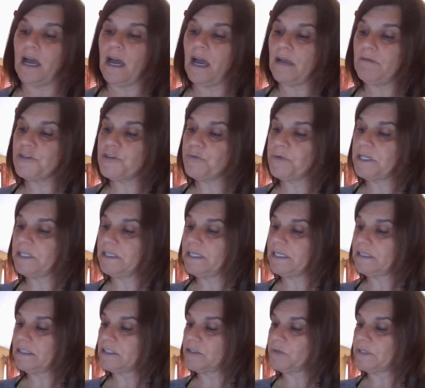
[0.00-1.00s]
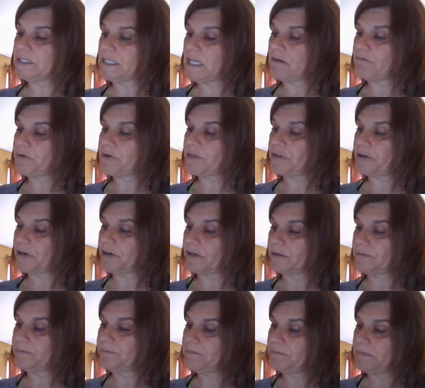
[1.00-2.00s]
I was really a little in love with
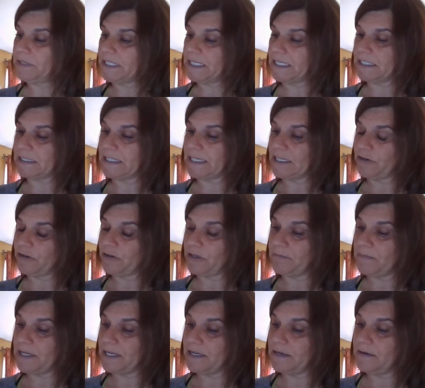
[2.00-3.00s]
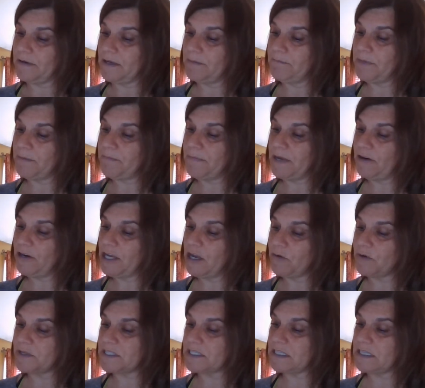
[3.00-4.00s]
her, Lincoln later admitted, but Mary
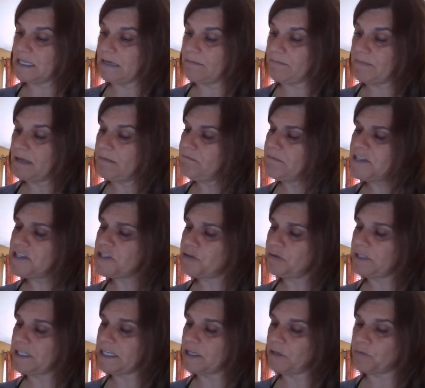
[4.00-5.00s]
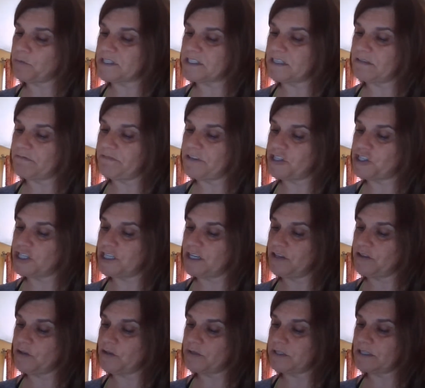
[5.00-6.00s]
Owens claimed that Mr. Lincoln was deficient
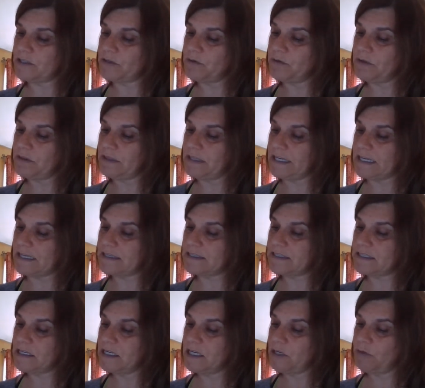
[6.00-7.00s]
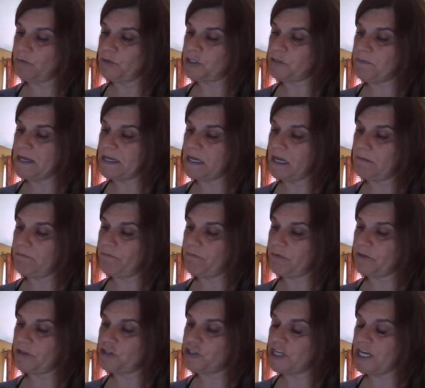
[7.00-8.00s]
in those little links which make up
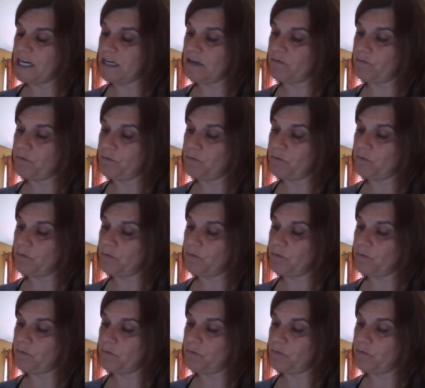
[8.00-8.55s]
for the chain of